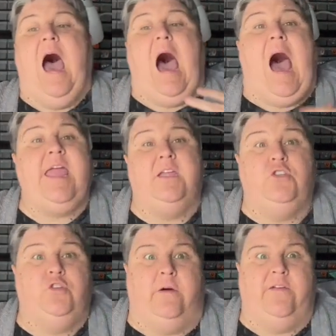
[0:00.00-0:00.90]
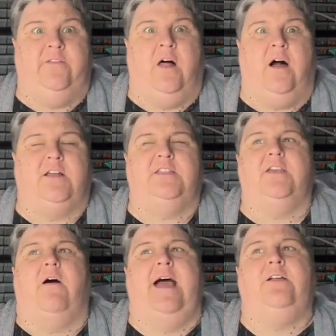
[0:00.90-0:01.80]
I enjoy vlogs,
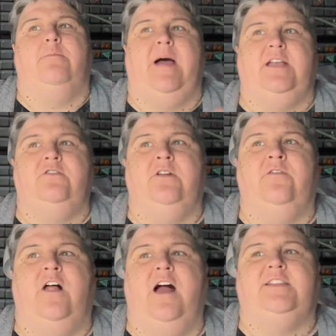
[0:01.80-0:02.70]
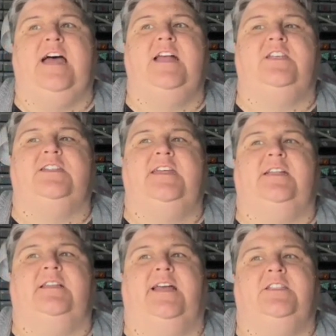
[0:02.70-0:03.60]
so I don't mind doing vlogs. I just
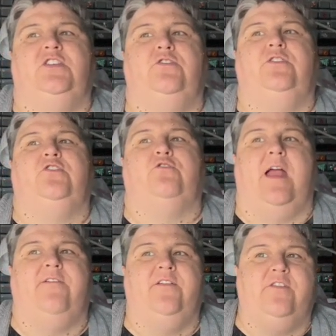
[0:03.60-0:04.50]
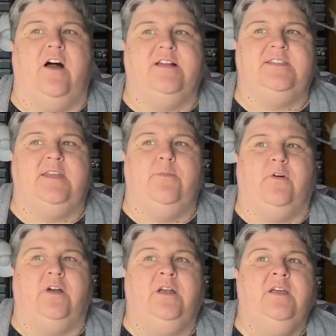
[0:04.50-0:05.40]
didn't like to do the driving vlogs
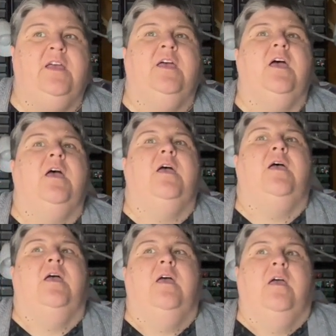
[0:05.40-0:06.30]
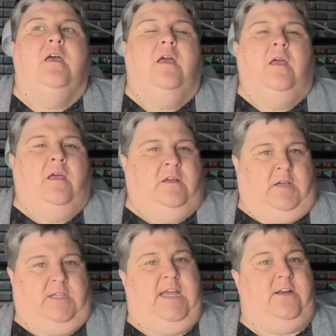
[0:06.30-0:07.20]
anymore,
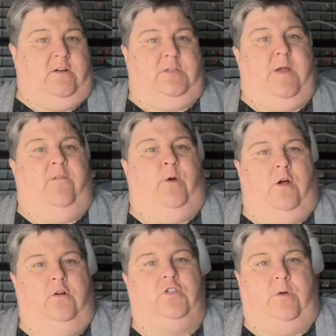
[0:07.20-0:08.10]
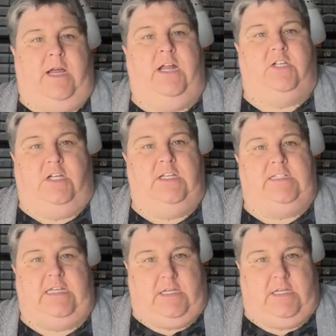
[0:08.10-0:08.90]
because I noticed my road rage is,